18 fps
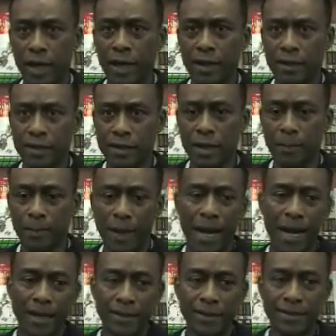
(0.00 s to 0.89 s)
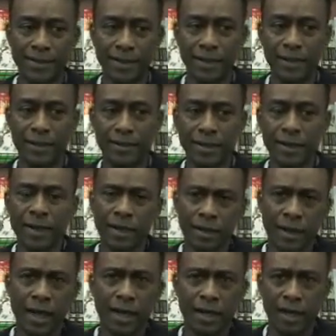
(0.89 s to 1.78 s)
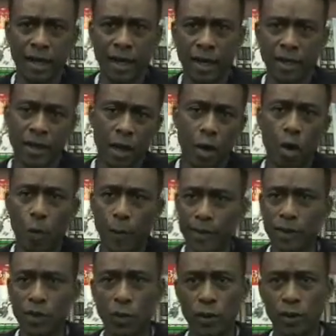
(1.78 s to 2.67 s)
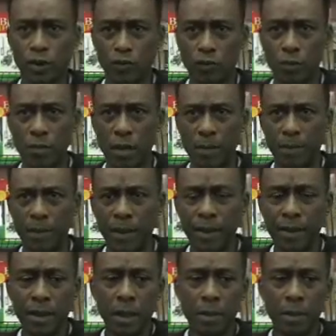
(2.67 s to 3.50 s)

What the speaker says: I think behind the scenes they care and they're always going to remember.